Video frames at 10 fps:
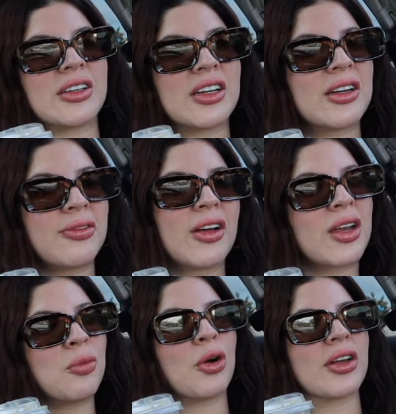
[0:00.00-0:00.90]
Good
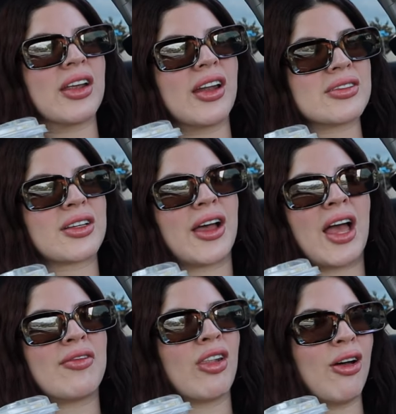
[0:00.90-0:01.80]
fucking morning. And I was like, I
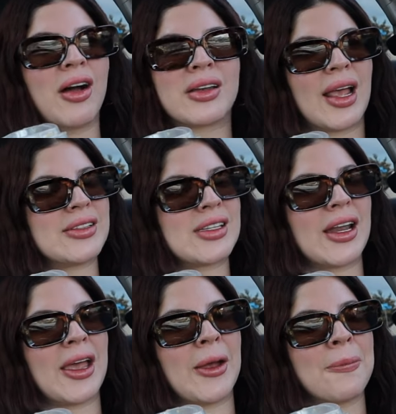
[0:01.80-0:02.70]
have a long day
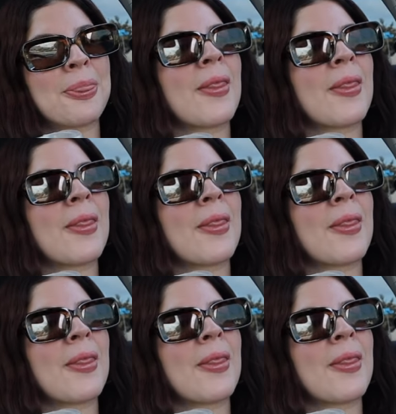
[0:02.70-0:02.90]
today.